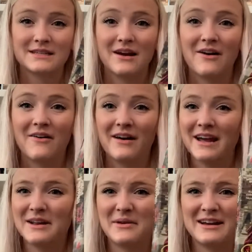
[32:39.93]
So
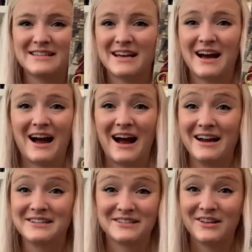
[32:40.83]
anyways,
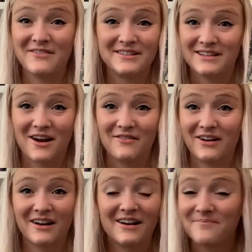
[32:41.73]
I just love this
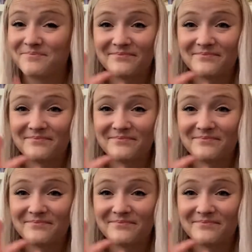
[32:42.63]
cover.